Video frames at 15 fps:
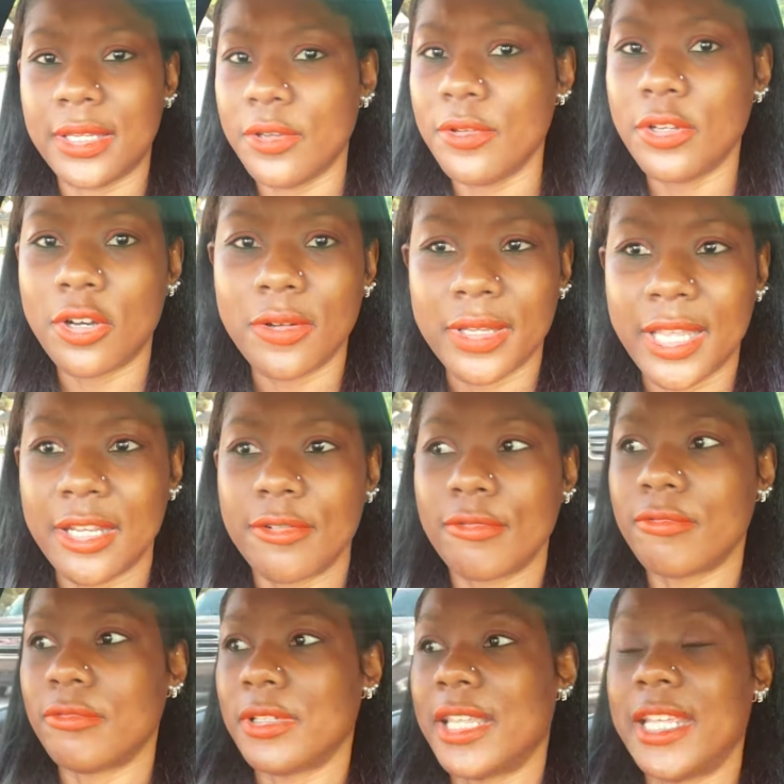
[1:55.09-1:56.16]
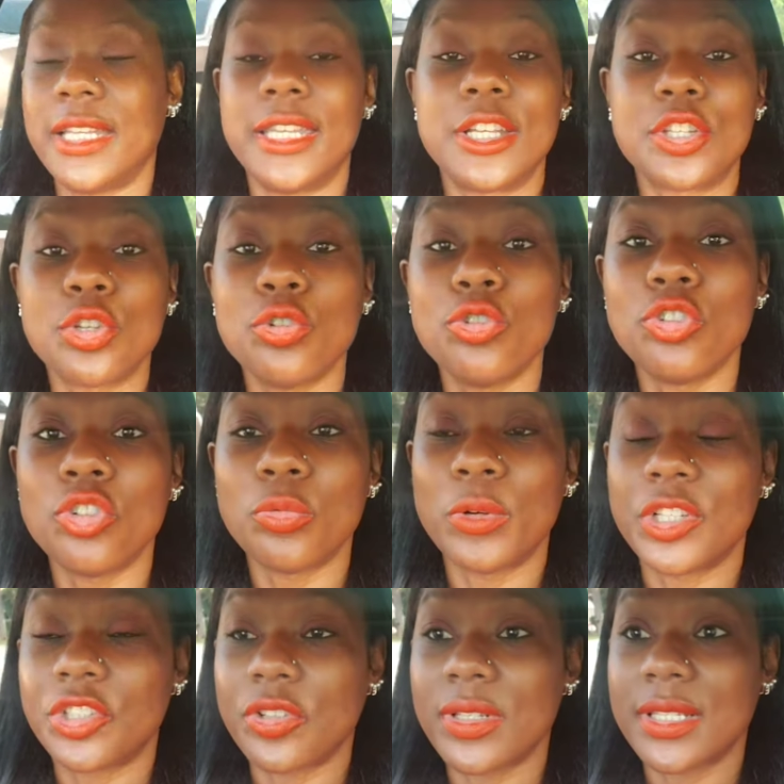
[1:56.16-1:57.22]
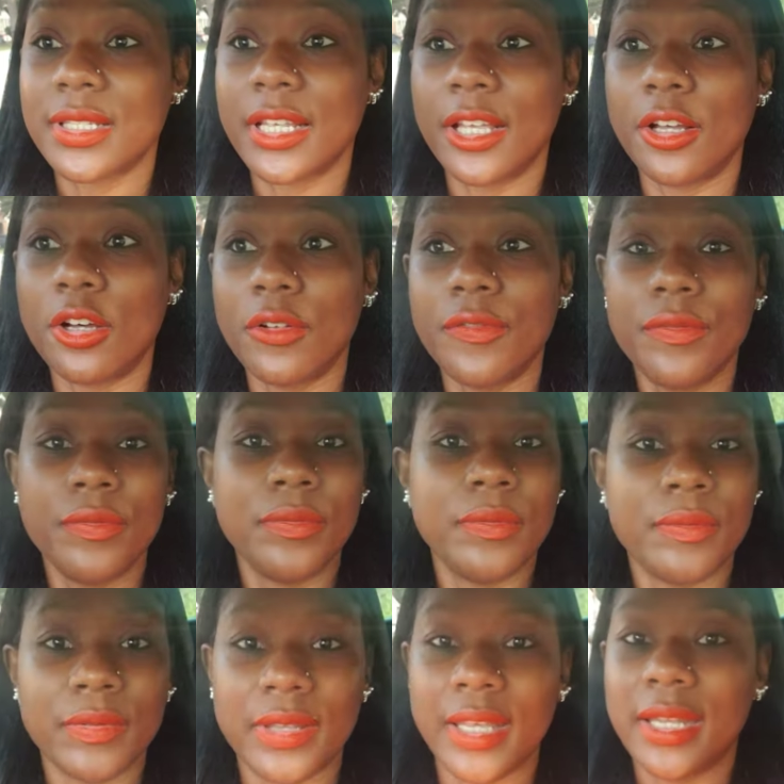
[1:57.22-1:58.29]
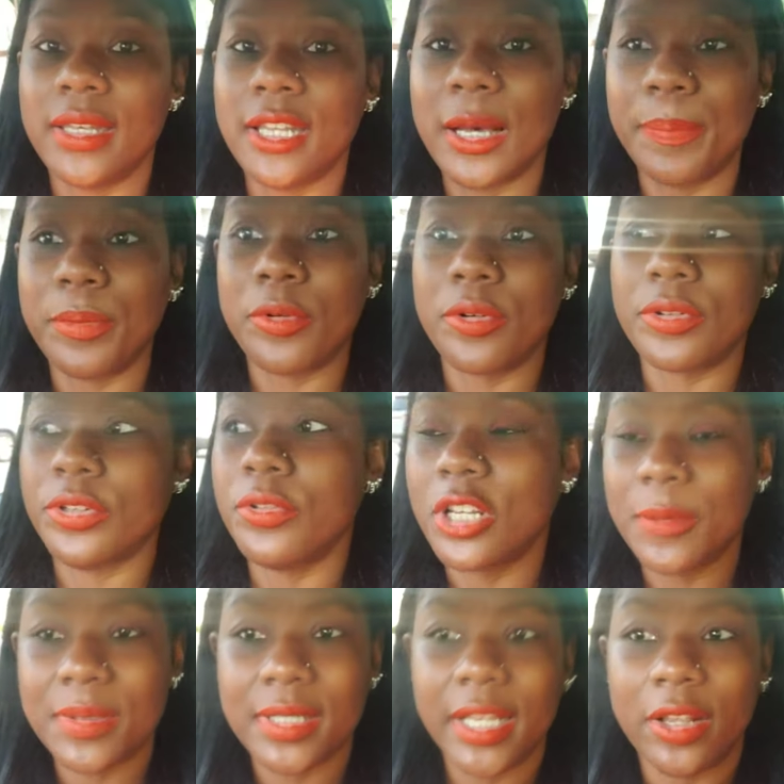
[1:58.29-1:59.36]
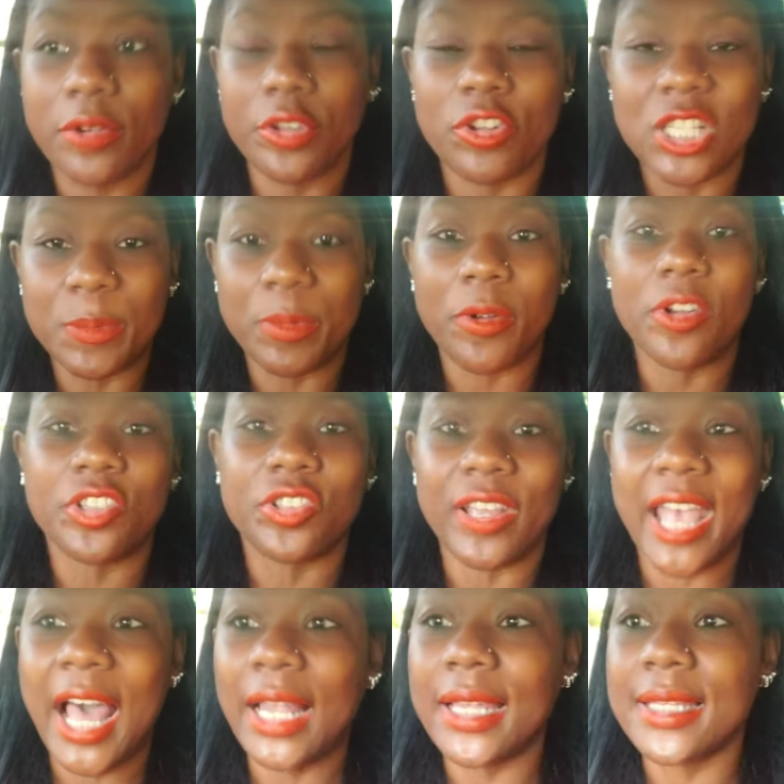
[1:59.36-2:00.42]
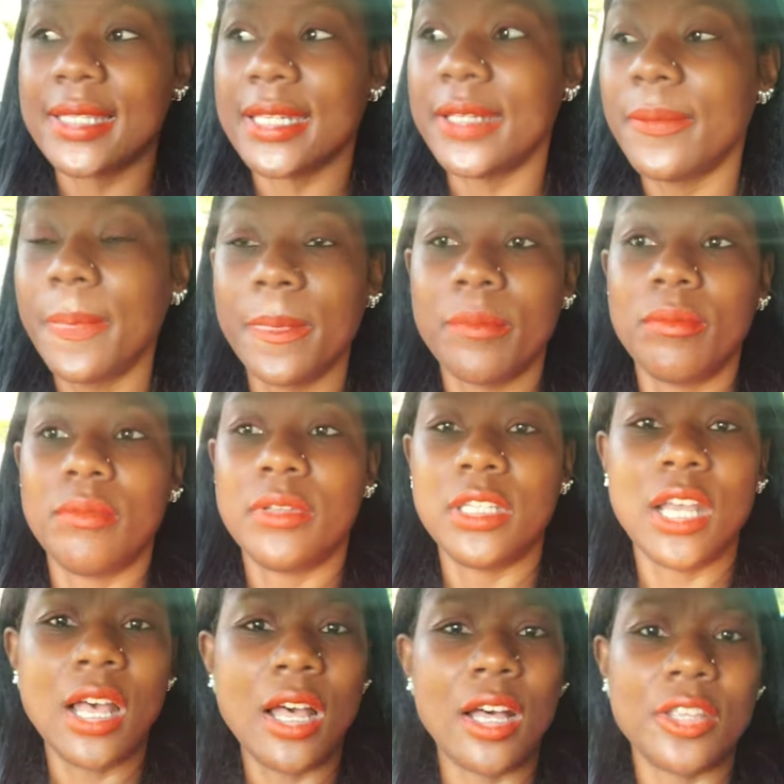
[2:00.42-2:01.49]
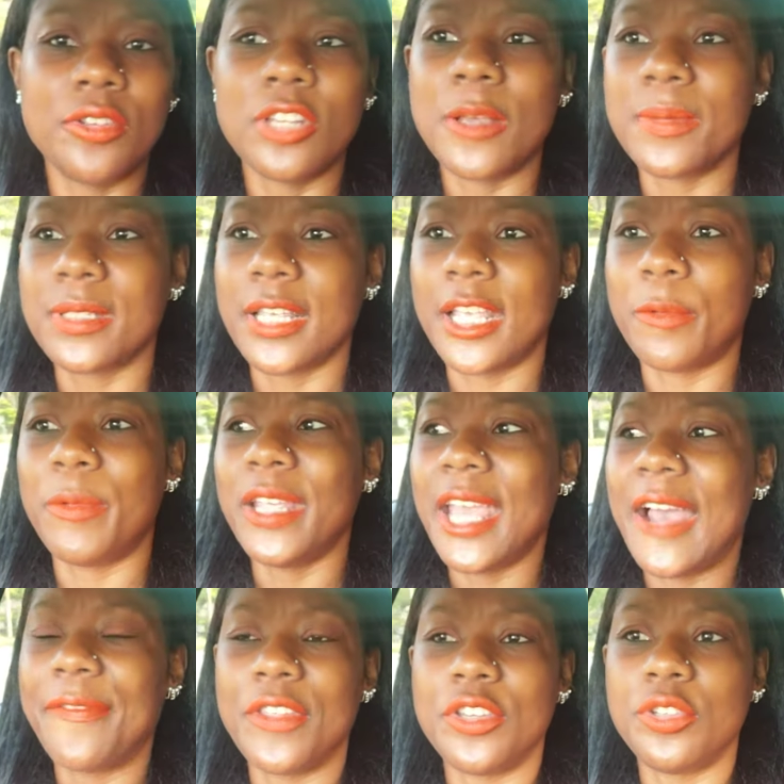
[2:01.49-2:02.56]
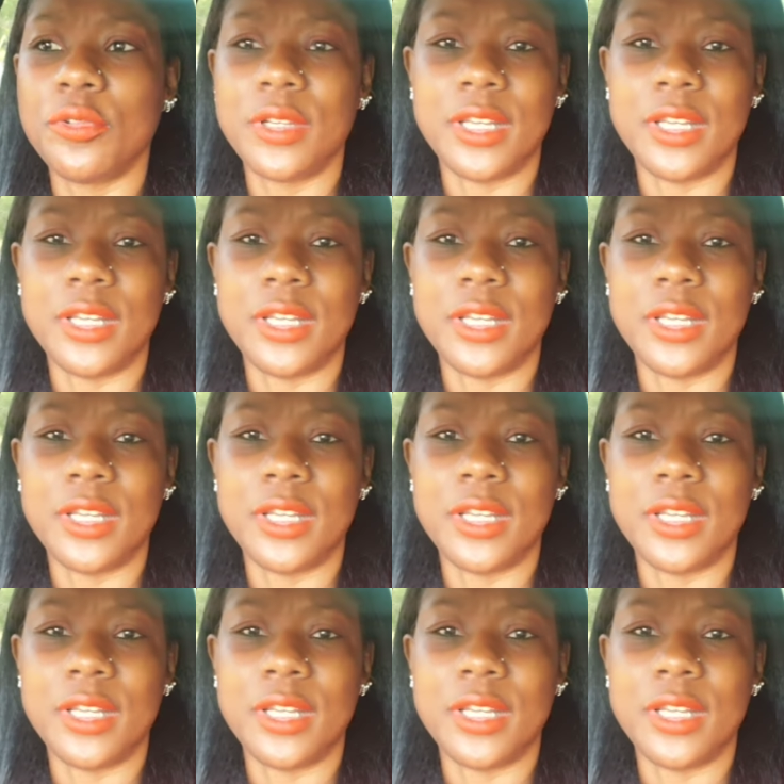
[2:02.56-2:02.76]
You know, getting getting in tune with yourself, getting up on, you know what I'm saying, on your spirituality. Y'all, you know what I'm saying? We have to do